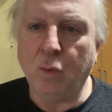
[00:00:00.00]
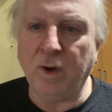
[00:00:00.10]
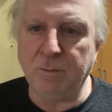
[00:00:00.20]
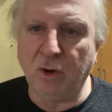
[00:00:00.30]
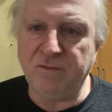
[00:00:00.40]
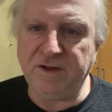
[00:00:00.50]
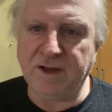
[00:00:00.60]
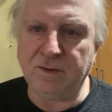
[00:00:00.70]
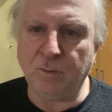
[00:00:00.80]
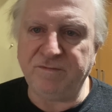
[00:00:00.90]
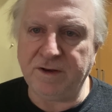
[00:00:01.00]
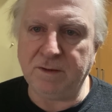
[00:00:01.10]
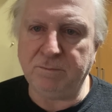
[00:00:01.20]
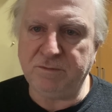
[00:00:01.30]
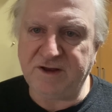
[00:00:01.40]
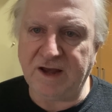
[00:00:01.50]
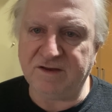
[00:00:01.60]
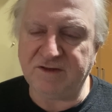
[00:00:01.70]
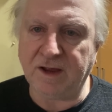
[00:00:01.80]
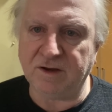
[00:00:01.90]
removing it within 10
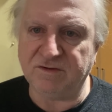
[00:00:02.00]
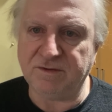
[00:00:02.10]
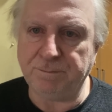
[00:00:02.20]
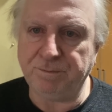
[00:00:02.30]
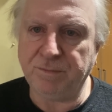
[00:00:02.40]
seconds.